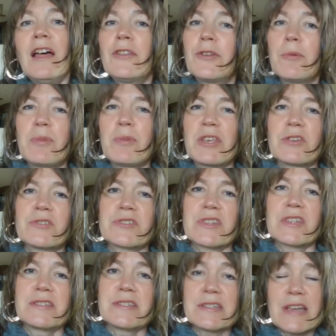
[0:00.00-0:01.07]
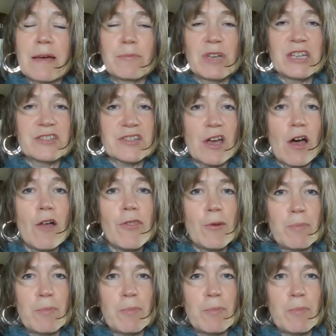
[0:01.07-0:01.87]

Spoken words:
that because this is happening to other